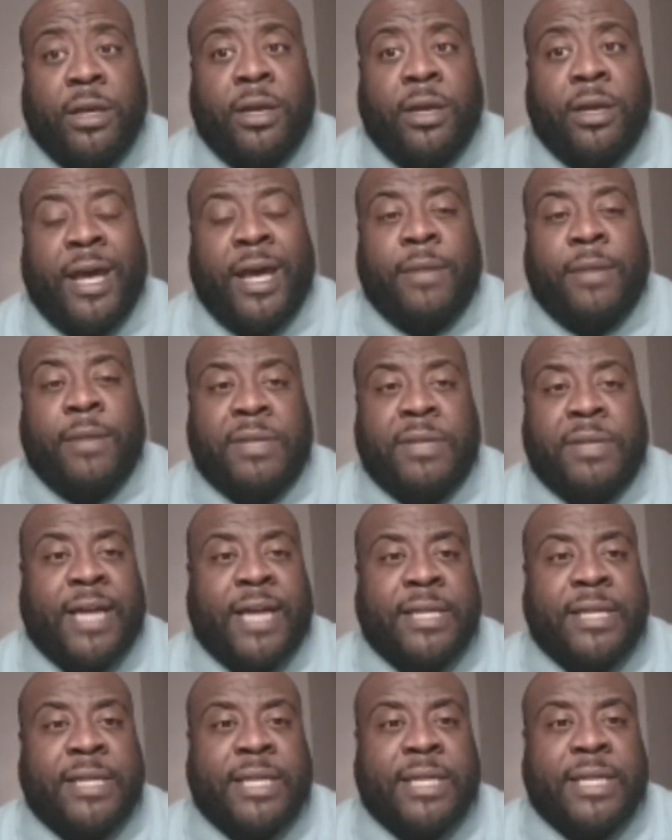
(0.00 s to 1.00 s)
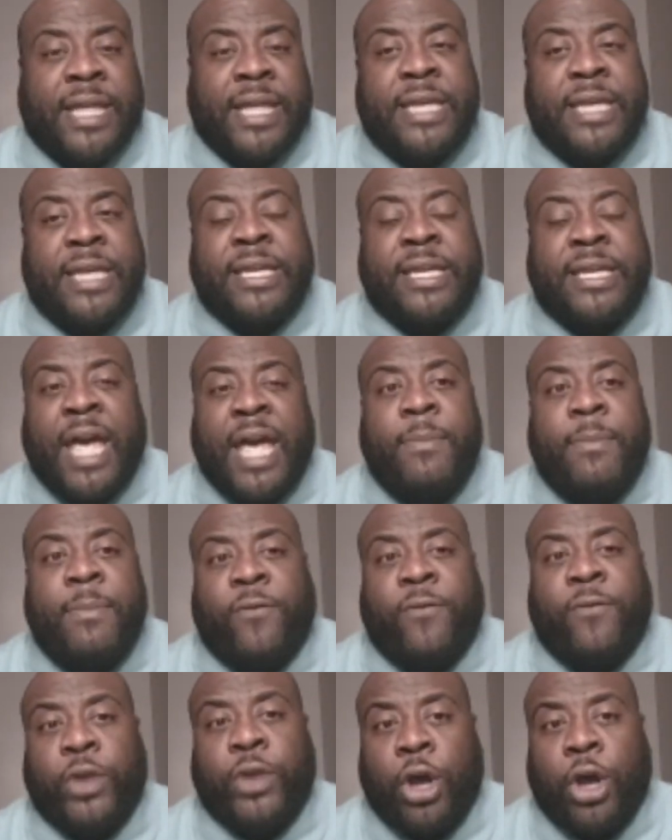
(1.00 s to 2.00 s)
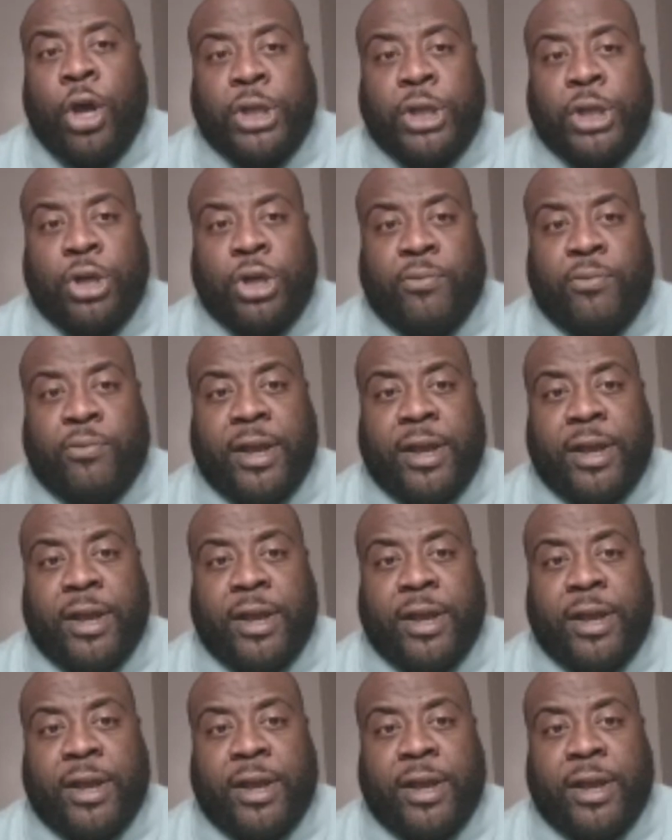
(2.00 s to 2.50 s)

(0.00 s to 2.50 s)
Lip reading: And besides, it's the game before the All-Star